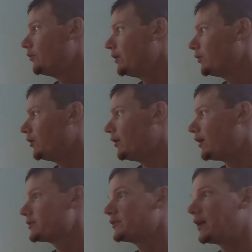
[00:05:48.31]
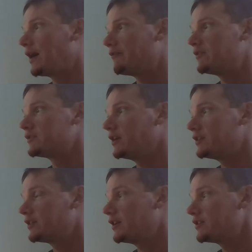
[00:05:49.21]
We will also have physical
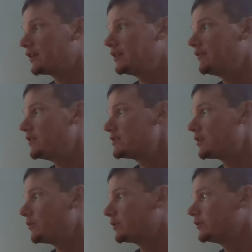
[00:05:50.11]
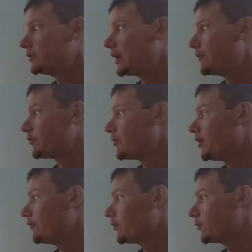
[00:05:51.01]
education activities that will include games from
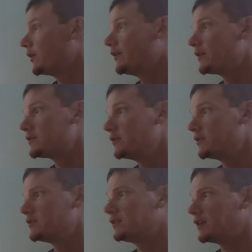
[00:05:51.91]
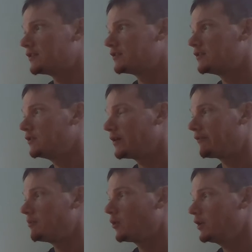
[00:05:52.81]
all over the world that students get to do
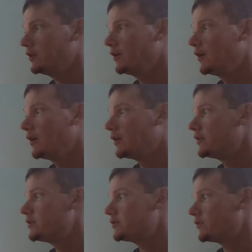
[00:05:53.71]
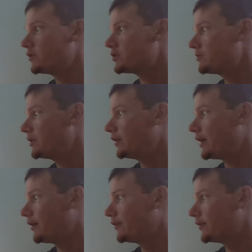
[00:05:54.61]
every morning. These students should be
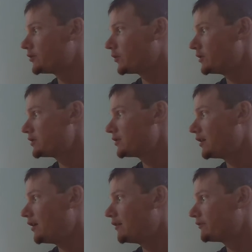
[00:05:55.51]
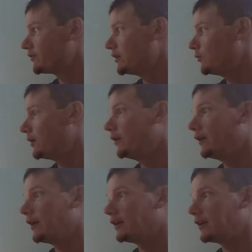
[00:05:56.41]
allowed the choice of free
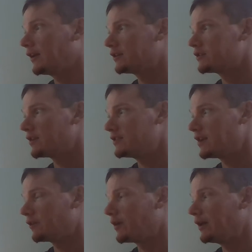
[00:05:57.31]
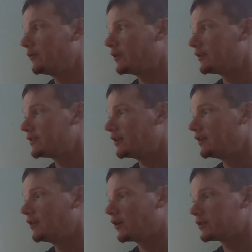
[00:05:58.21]
will and can exercise that right when
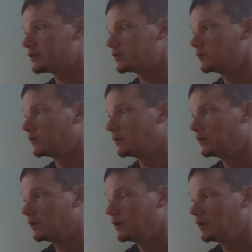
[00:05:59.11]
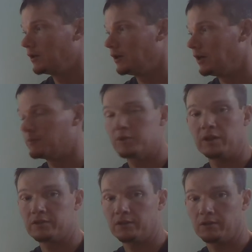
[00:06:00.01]
attending our school. So
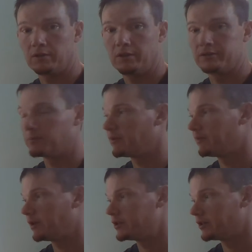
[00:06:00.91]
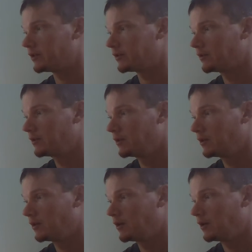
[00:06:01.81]
here's a little close-up of my shirt.
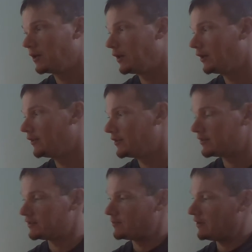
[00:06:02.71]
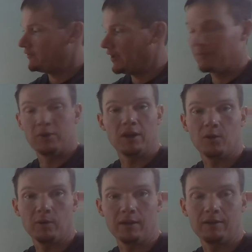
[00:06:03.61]
And is my family
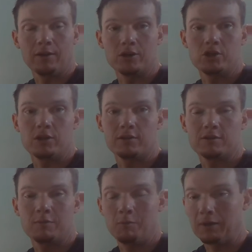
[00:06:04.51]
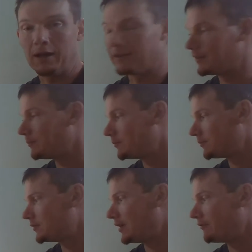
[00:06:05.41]
all wearing our shirts when we got them
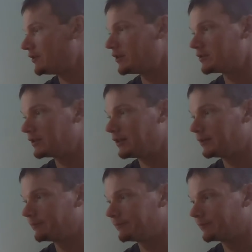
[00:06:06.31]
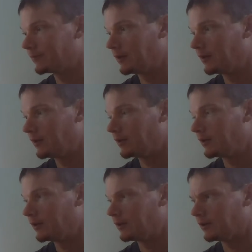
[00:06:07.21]
7 years ago.
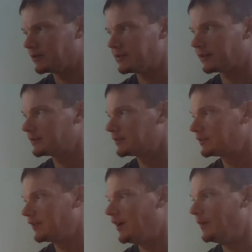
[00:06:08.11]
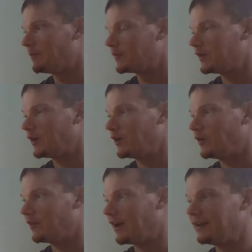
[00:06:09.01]
Or 6.
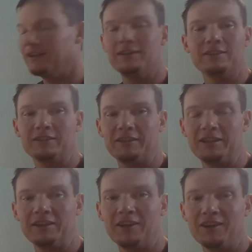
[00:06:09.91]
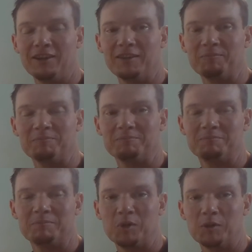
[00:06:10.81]
So I didn't get on a
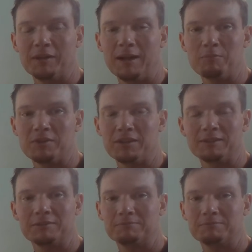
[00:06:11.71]
program to